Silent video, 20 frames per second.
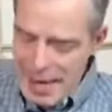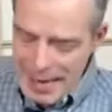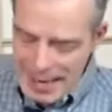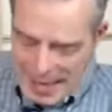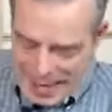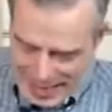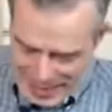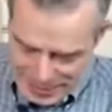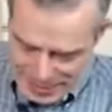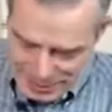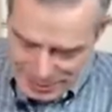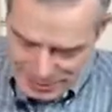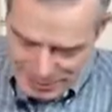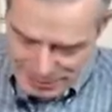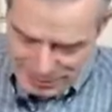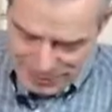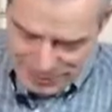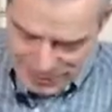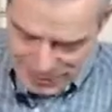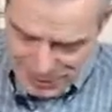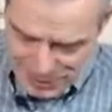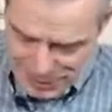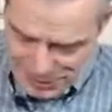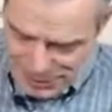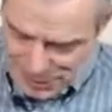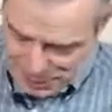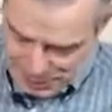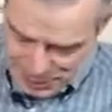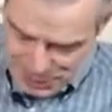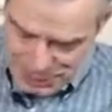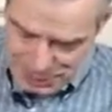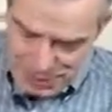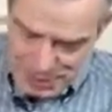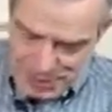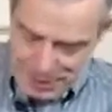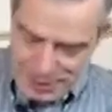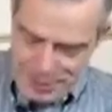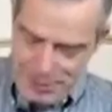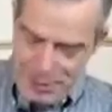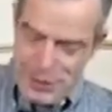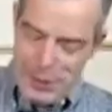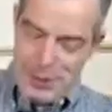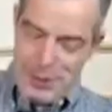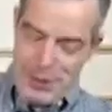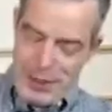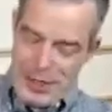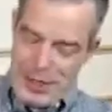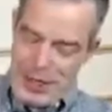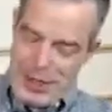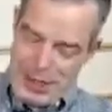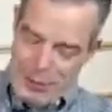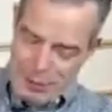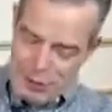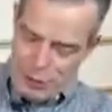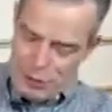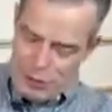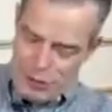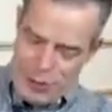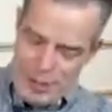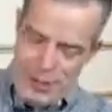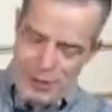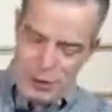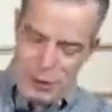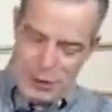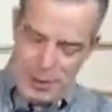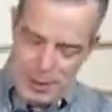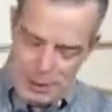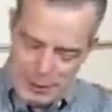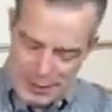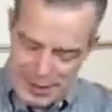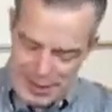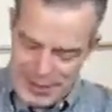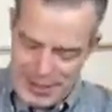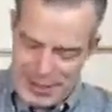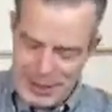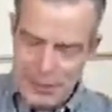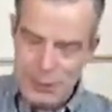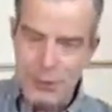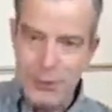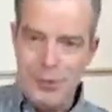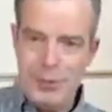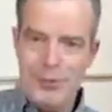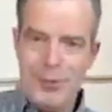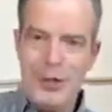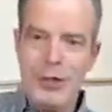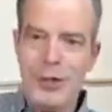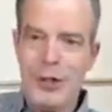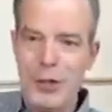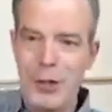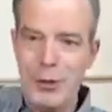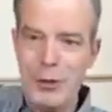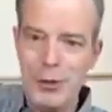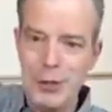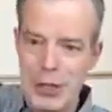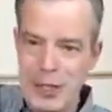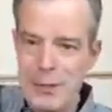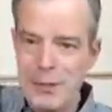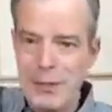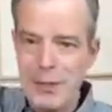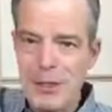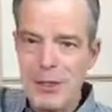and this is Miss America. Miss America, honey, would you sit up so people can see you? There you go, see?